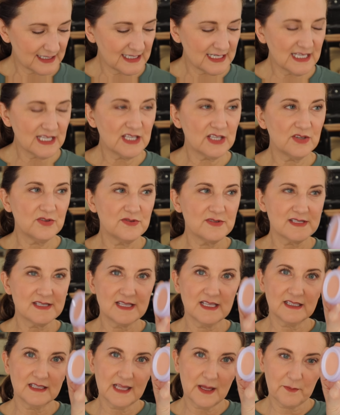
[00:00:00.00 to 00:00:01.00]
gonna use
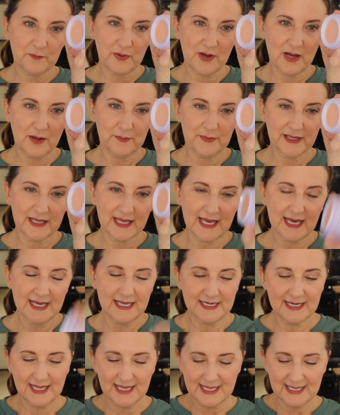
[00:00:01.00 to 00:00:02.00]
the lip balm
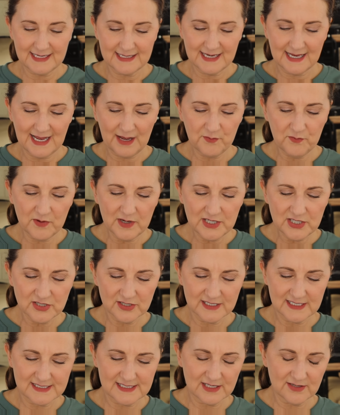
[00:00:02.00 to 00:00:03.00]
again. And I wonder,
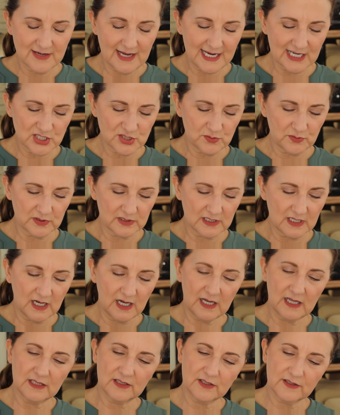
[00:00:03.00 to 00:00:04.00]
is there actual
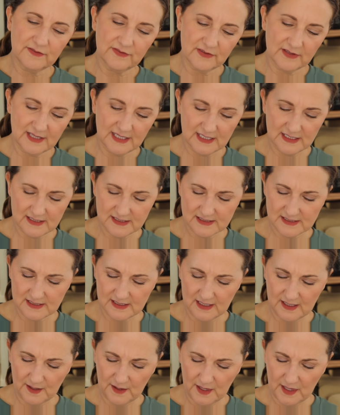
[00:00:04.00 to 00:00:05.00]
color for this?
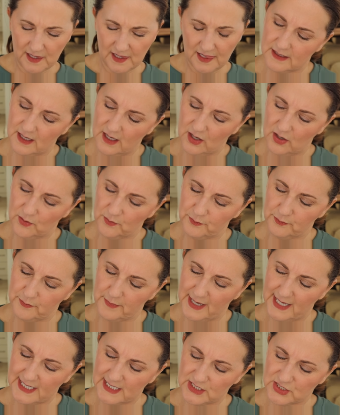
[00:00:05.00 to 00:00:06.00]
Oh,
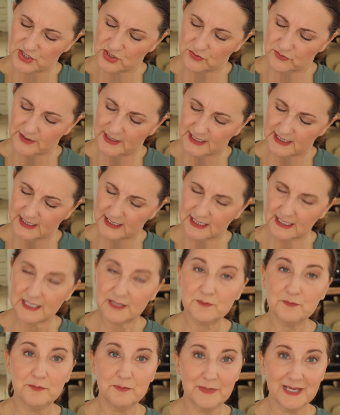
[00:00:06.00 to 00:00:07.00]

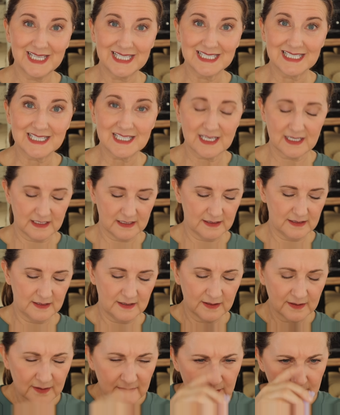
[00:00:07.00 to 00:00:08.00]
Mediterranean Mint.
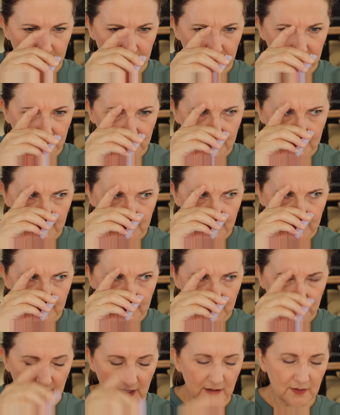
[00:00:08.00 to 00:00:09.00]

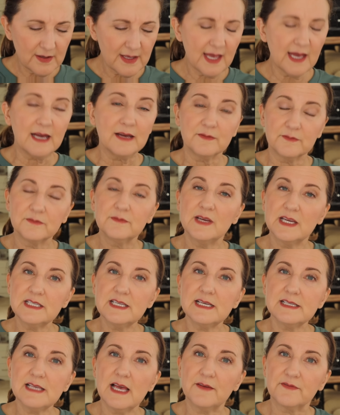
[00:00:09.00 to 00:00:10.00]
Oh yeah, it
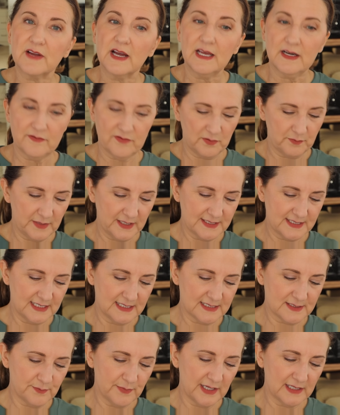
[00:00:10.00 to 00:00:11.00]
does have kind of a minty
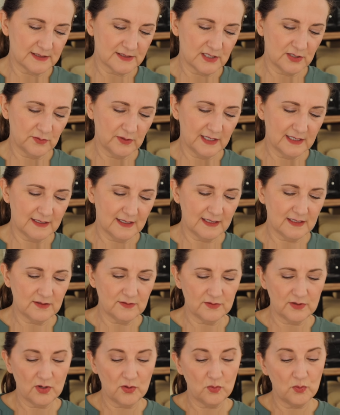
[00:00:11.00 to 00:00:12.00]
smell to it. I
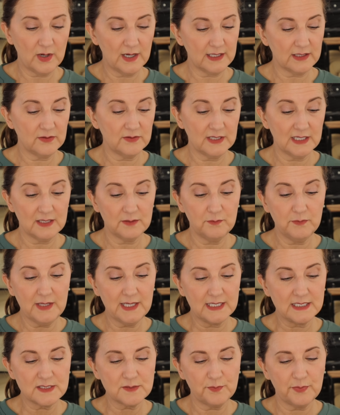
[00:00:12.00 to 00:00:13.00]
don't know why you need
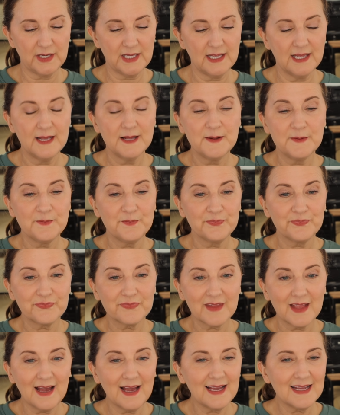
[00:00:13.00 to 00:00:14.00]
mint, but
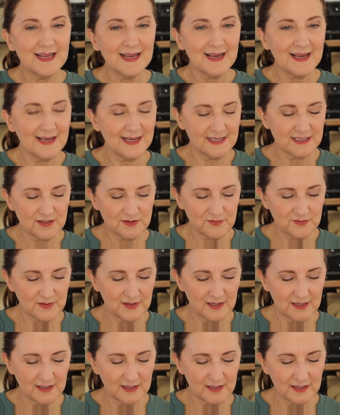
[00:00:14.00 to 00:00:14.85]
I, I don't,